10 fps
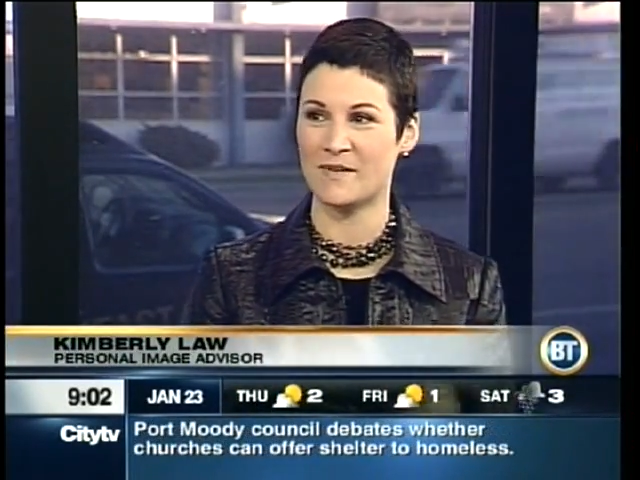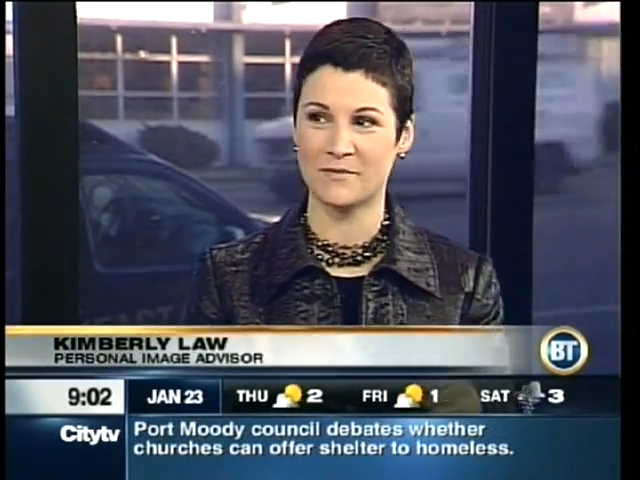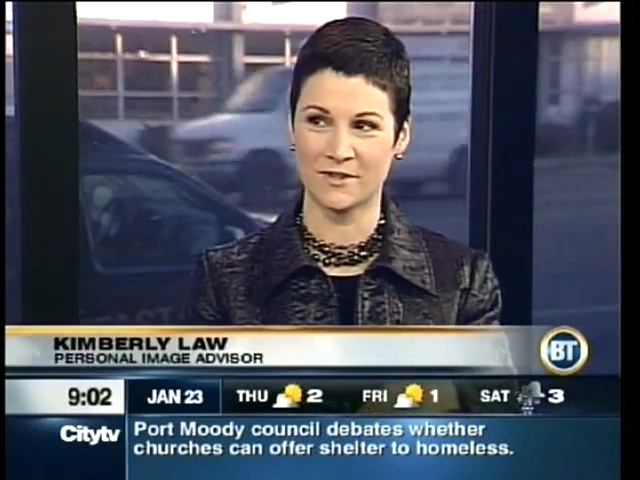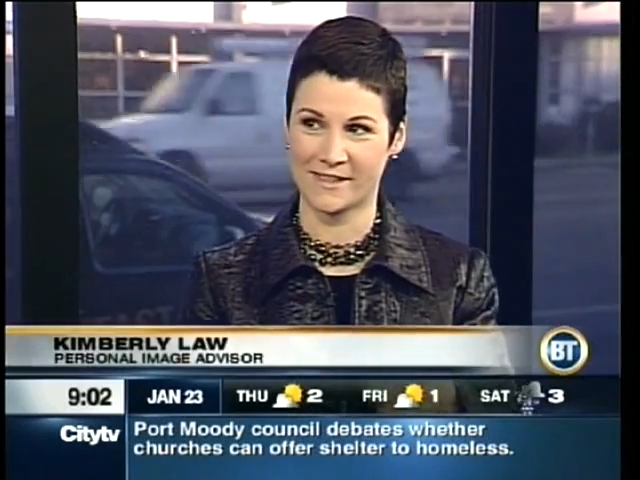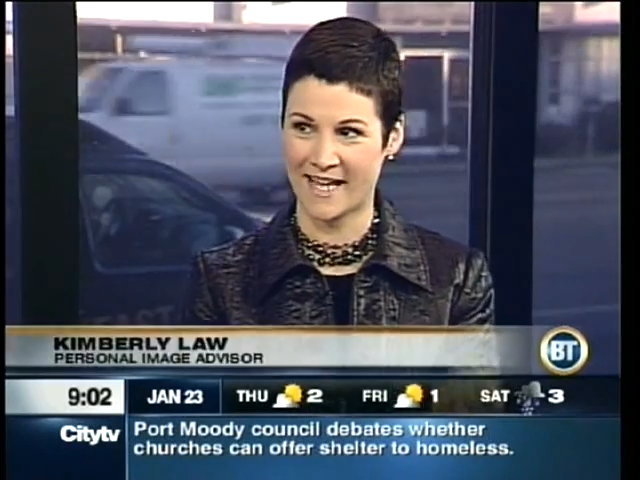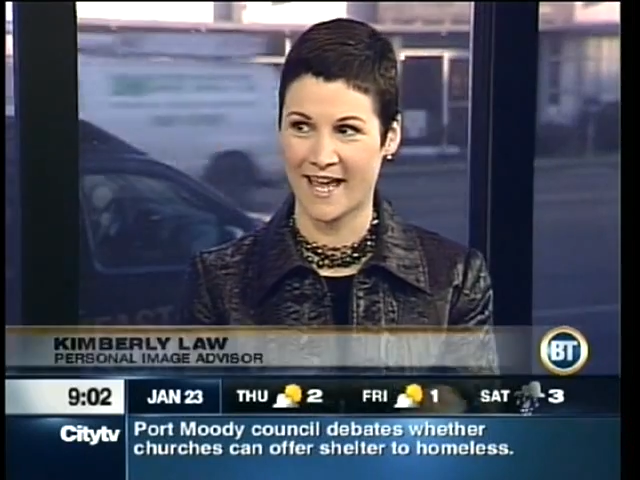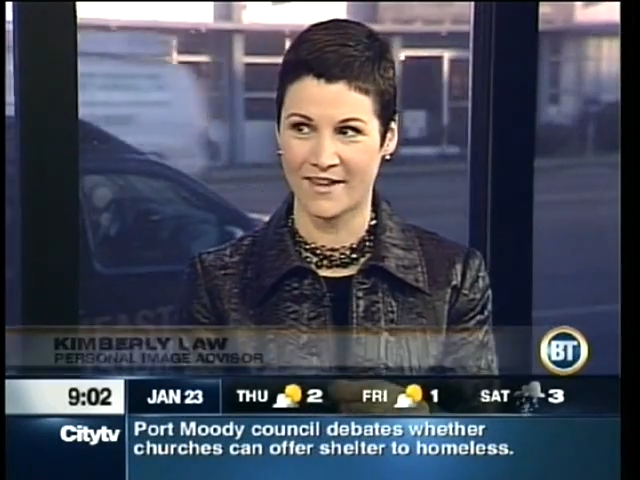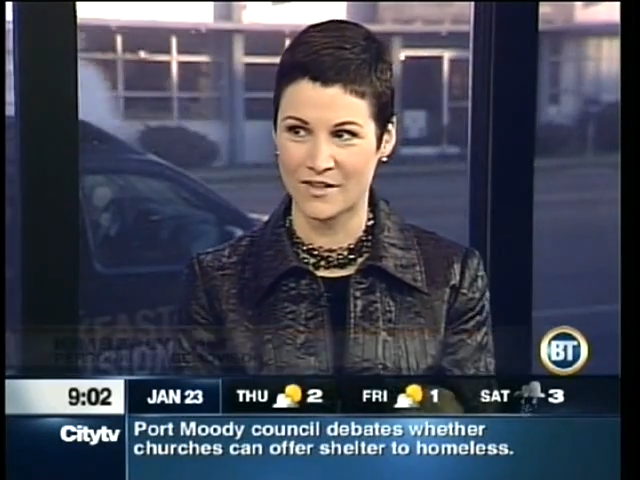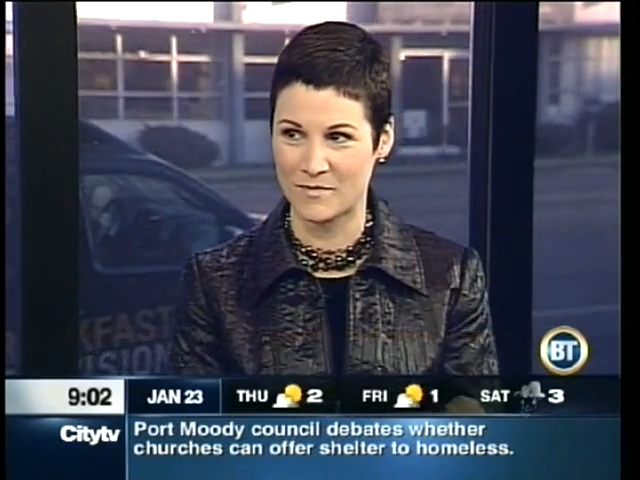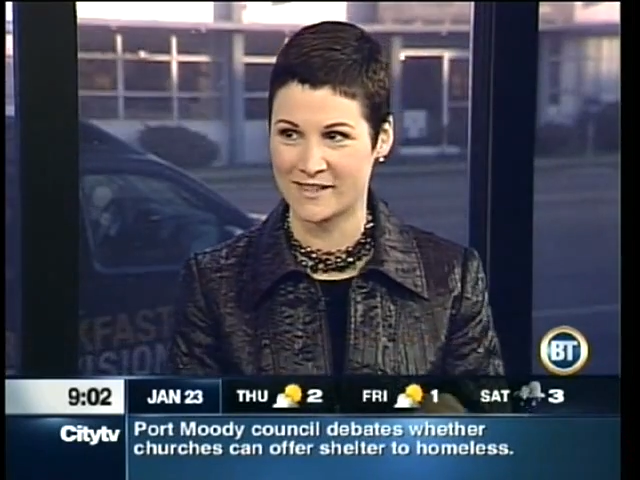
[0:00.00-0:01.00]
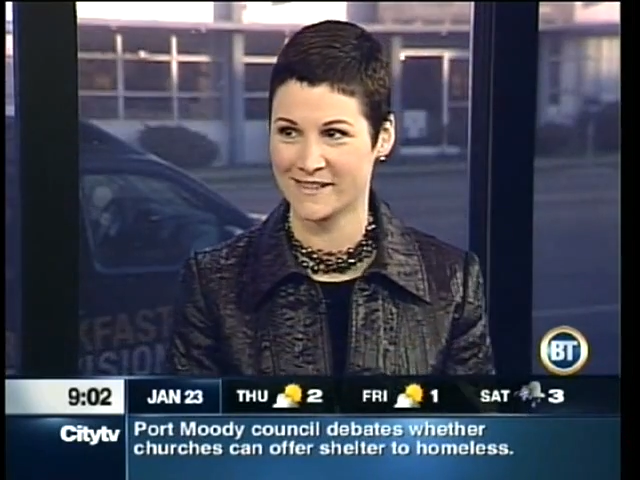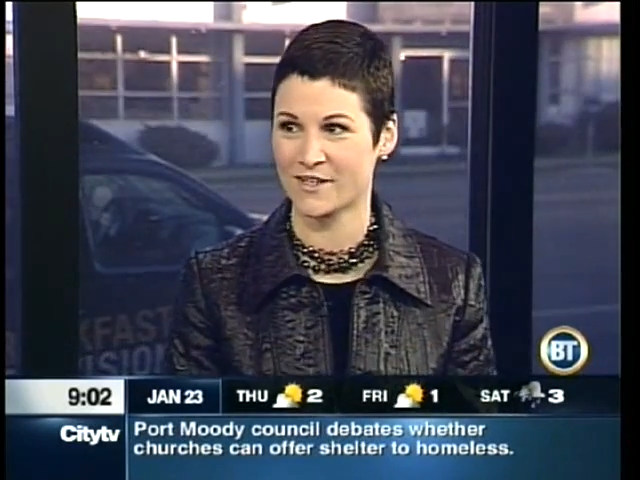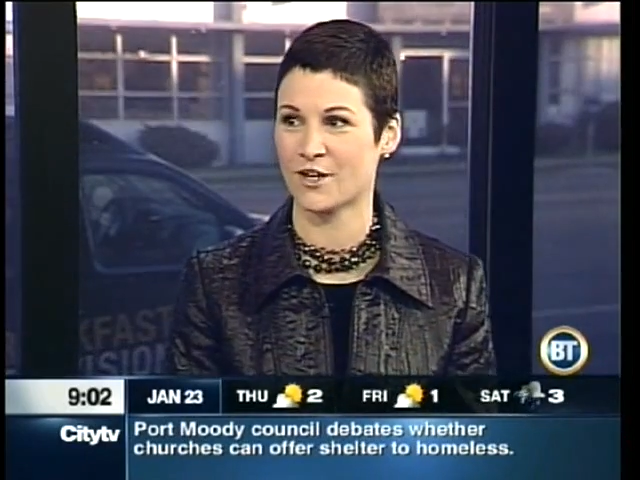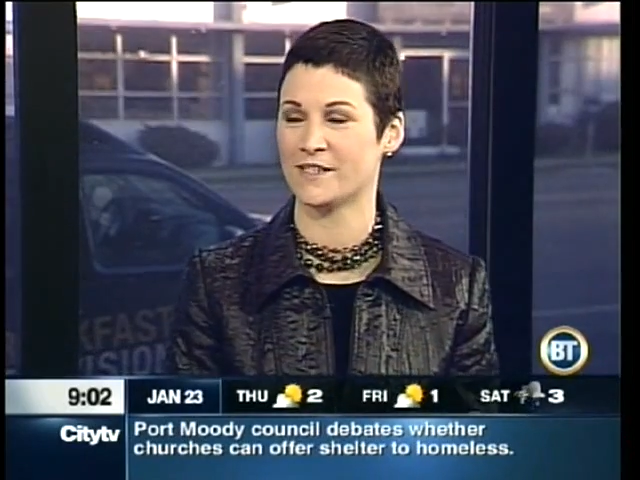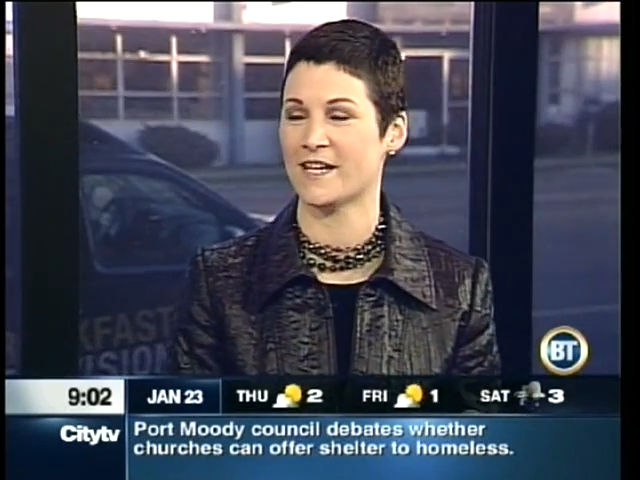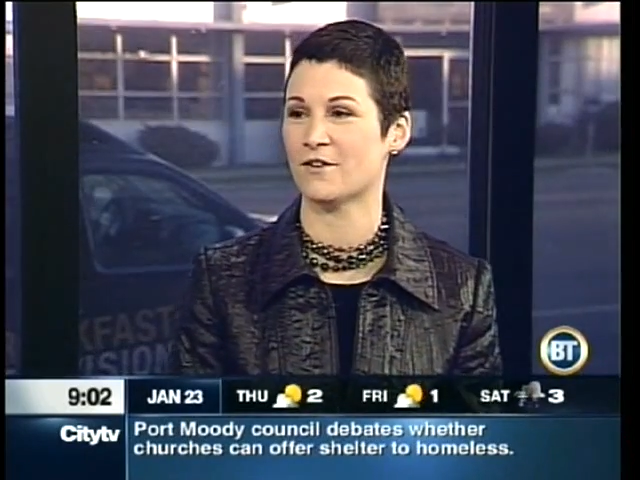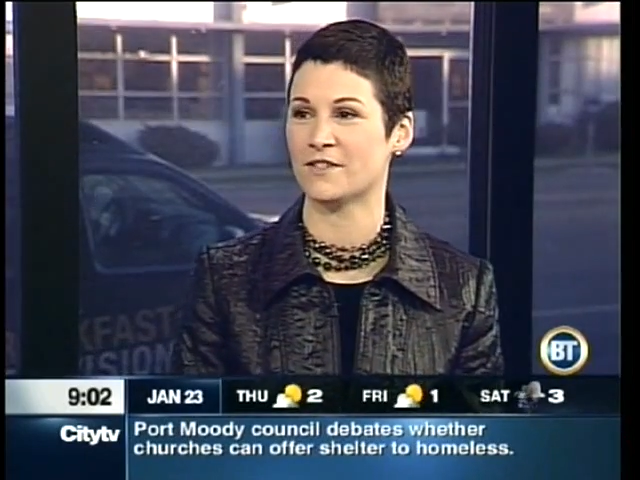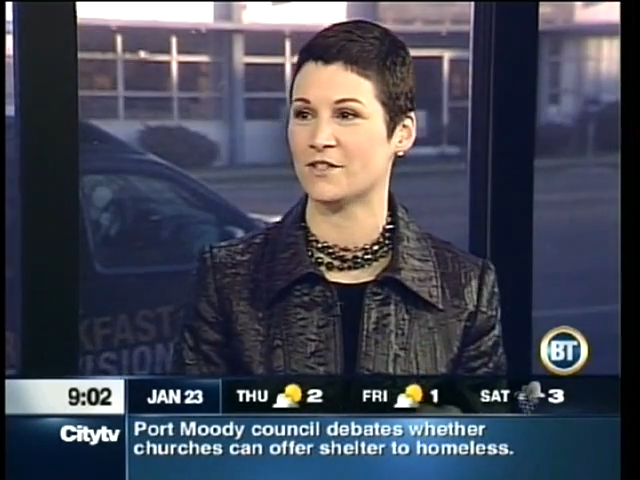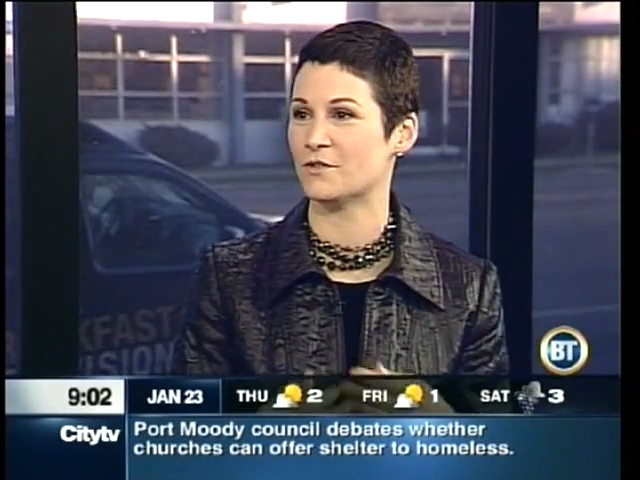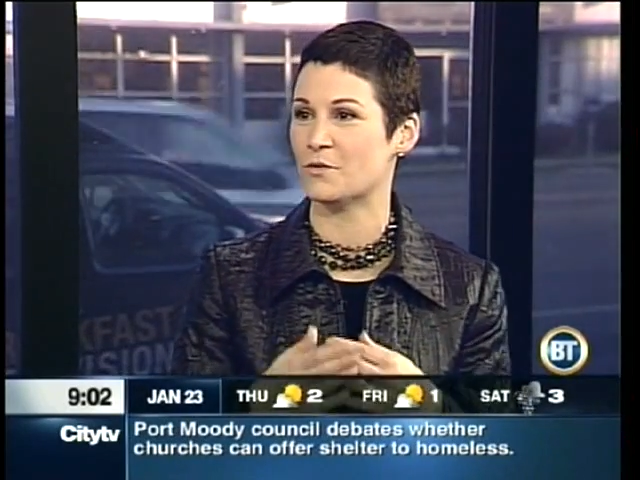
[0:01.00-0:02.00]
people just hand their business cards
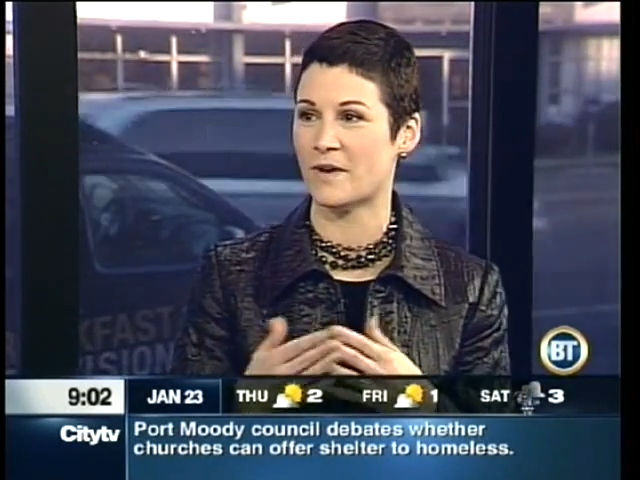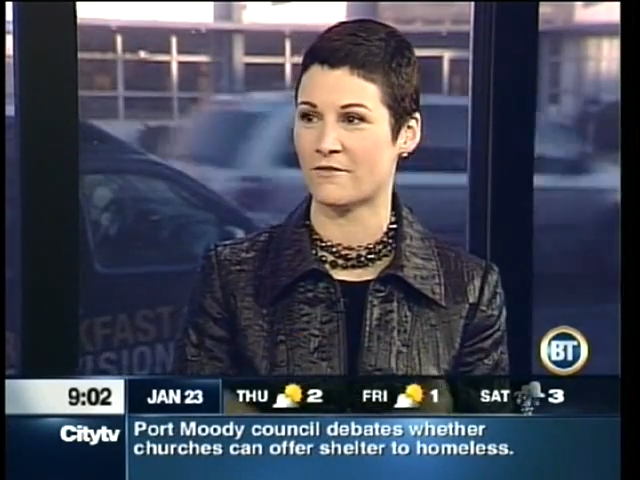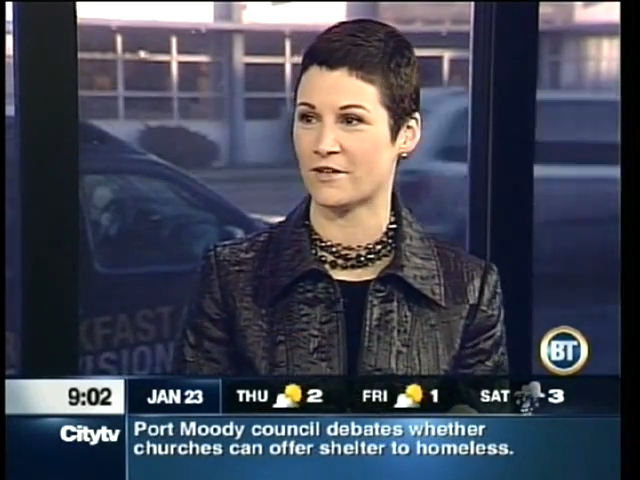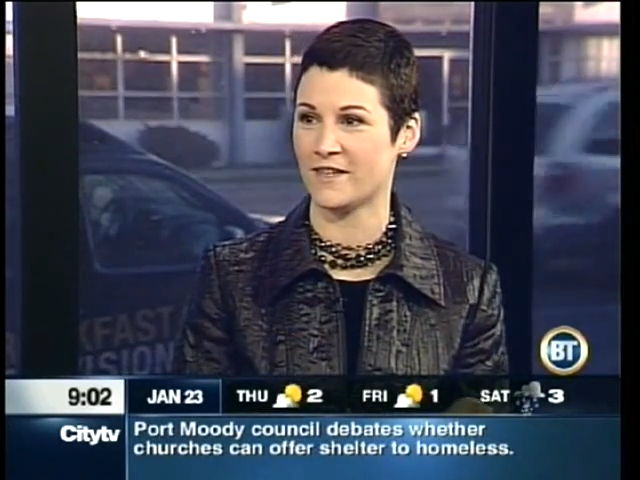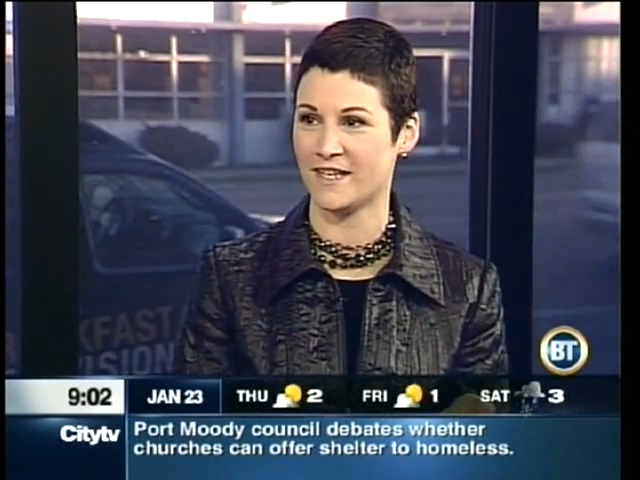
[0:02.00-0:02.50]
out to whoever,